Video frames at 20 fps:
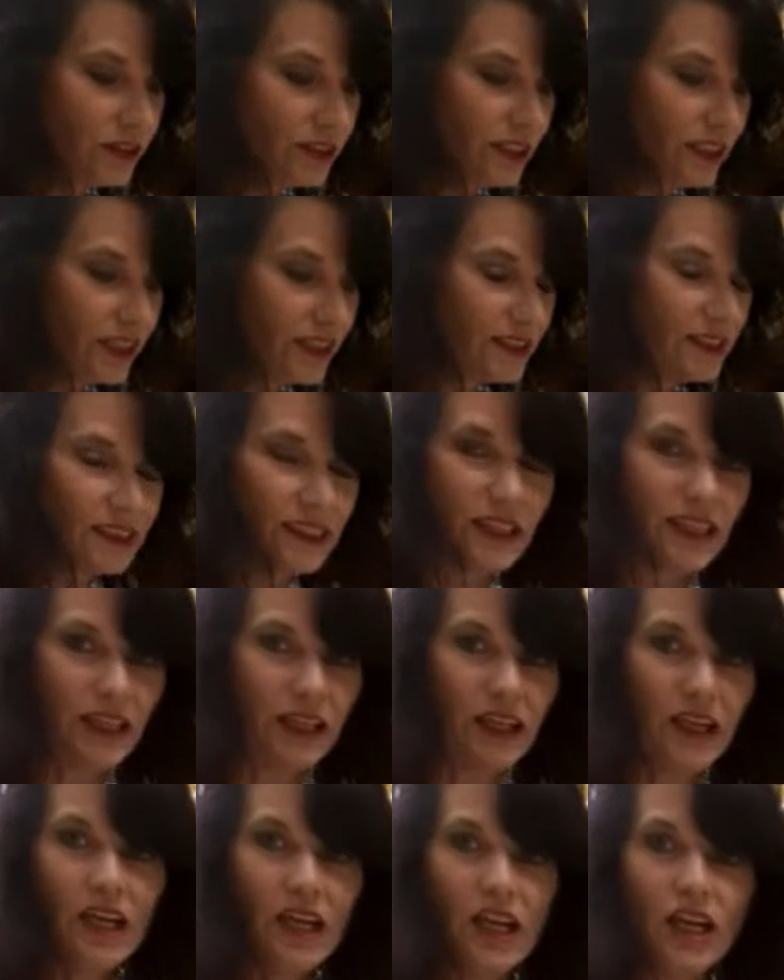Tennessee.
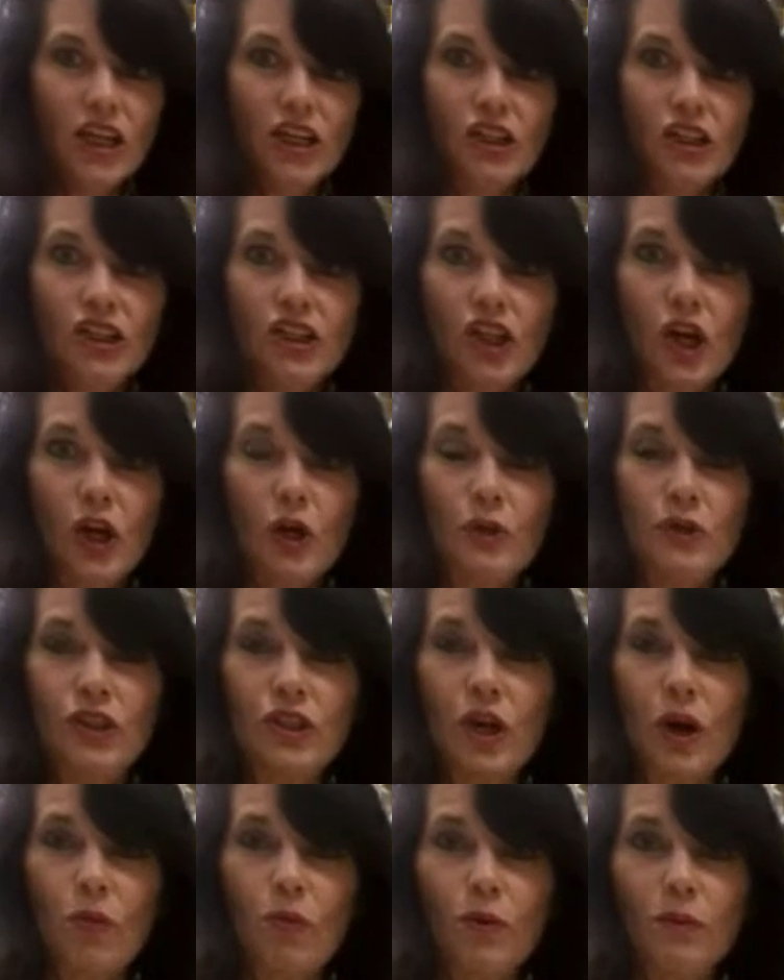So, do
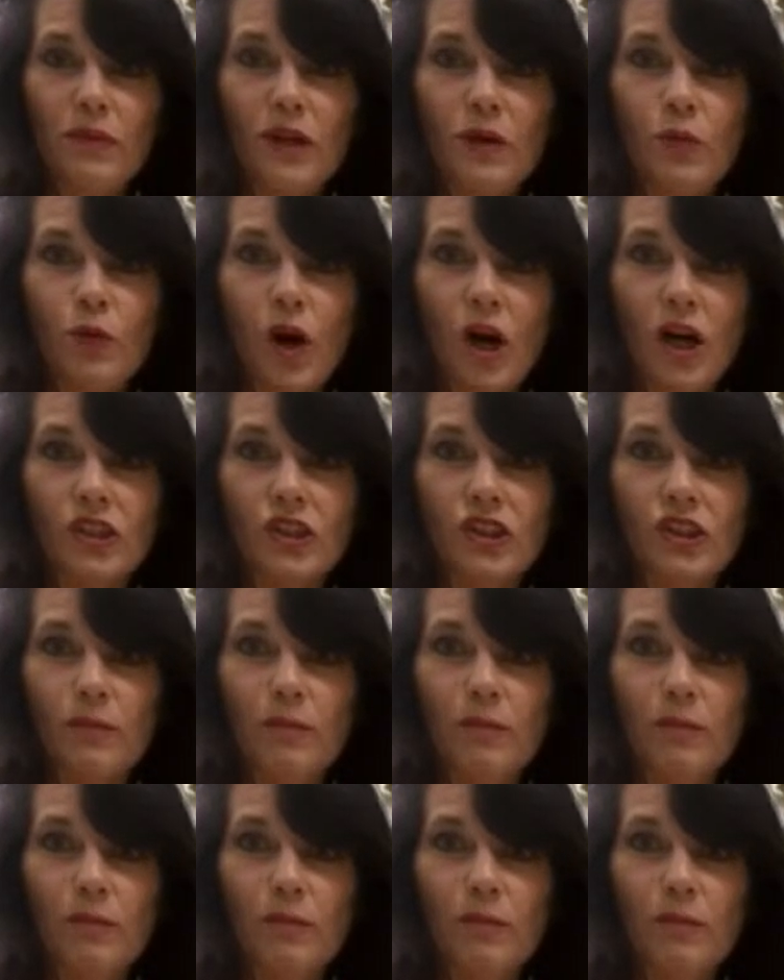y'all want me to wash the